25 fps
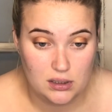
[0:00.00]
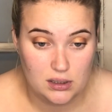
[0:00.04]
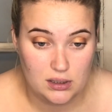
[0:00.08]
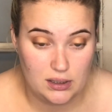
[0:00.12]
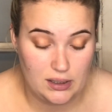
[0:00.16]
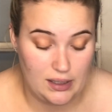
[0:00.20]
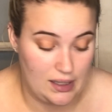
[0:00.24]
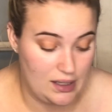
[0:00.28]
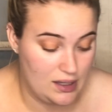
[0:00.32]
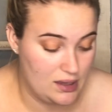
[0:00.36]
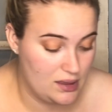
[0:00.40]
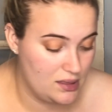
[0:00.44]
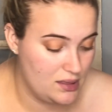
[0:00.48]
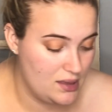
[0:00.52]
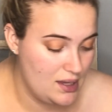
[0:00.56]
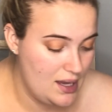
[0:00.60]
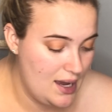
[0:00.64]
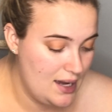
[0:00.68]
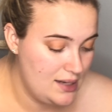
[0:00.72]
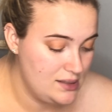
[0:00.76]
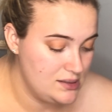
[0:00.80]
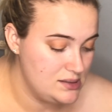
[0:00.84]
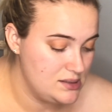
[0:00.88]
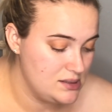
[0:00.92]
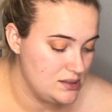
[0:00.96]
like
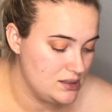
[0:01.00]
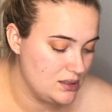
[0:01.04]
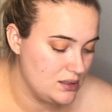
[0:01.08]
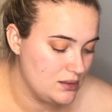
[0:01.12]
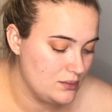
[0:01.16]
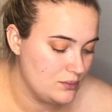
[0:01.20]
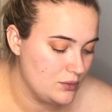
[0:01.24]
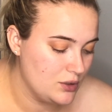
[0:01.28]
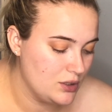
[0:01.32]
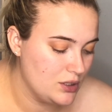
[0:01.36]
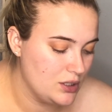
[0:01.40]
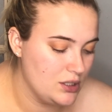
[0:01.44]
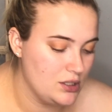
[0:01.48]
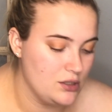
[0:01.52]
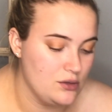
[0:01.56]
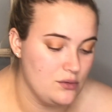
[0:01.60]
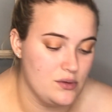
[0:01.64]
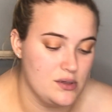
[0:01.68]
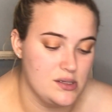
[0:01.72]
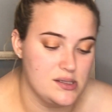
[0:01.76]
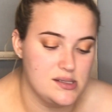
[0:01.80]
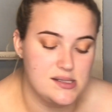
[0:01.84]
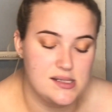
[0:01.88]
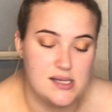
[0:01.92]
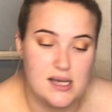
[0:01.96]
that. And I'm gonna do
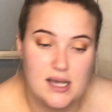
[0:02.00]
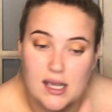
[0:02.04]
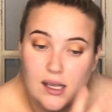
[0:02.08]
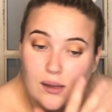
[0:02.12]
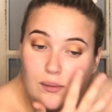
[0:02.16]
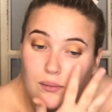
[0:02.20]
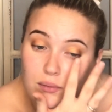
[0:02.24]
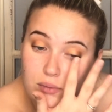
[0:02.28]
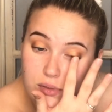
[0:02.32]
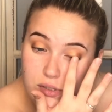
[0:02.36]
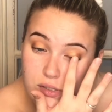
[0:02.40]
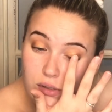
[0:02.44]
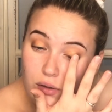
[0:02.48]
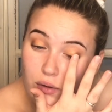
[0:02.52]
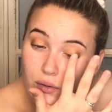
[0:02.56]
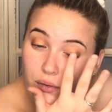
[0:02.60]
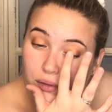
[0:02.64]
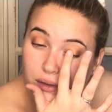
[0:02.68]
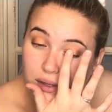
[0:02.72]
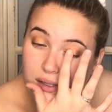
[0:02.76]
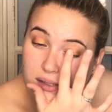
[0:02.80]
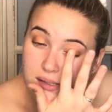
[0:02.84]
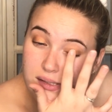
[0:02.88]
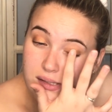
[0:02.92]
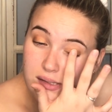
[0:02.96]
the same, so
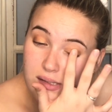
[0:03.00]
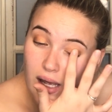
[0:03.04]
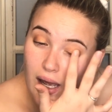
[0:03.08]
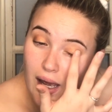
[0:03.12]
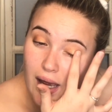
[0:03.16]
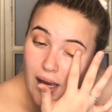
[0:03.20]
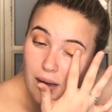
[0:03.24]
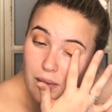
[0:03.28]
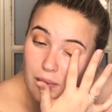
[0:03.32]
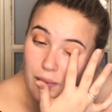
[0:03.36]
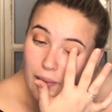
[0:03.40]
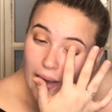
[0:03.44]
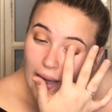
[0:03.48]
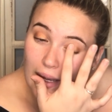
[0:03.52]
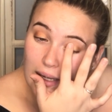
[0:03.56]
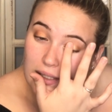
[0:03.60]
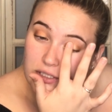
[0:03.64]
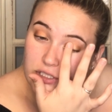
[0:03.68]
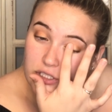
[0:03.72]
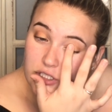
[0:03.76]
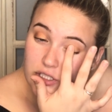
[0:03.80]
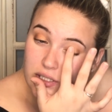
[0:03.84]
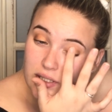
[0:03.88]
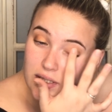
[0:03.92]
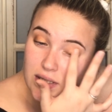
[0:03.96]
this side
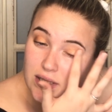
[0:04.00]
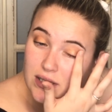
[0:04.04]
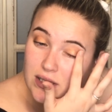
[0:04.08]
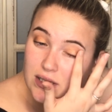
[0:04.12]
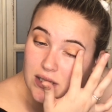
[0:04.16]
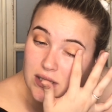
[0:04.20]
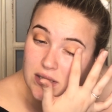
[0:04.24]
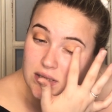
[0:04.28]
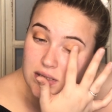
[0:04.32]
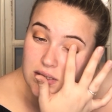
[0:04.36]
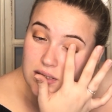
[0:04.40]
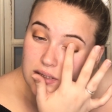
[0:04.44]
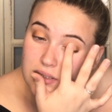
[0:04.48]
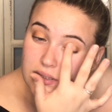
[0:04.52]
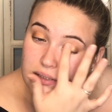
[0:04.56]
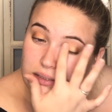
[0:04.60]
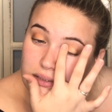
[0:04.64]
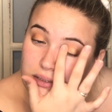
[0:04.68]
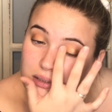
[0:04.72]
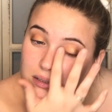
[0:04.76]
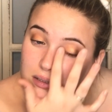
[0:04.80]
matches.